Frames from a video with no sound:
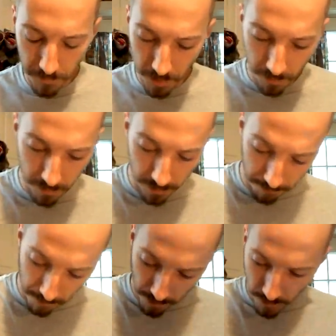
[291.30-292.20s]
Anyway,
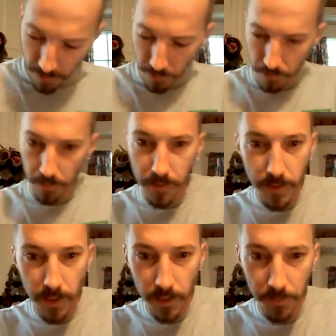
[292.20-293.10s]
the little
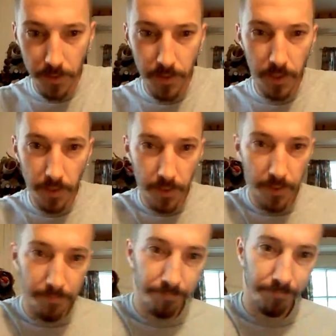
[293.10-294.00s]
soccer ball thing
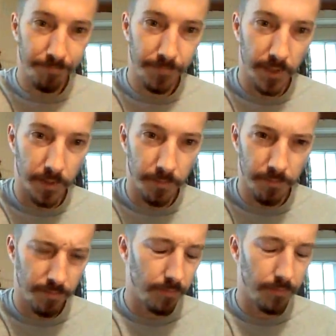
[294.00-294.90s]
again,
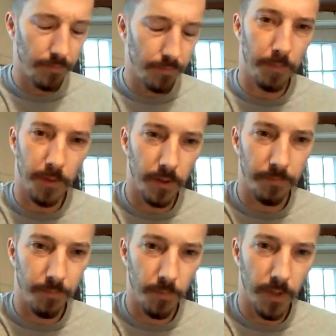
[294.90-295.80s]
football,
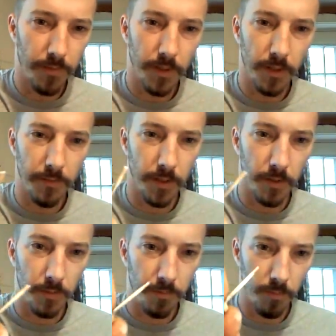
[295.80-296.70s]
whatever you
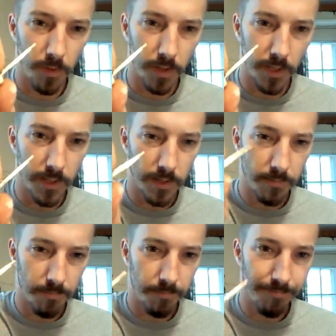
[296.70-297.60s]
fill with these
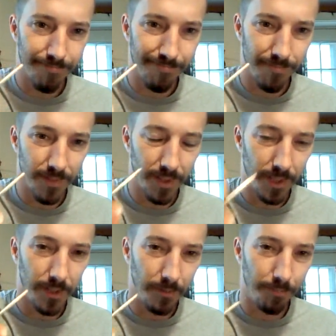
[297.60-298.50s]

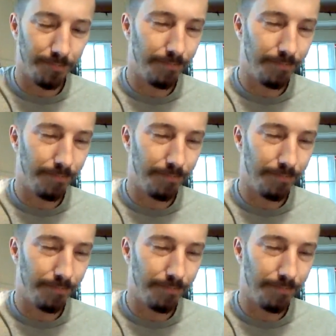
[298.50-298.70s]
little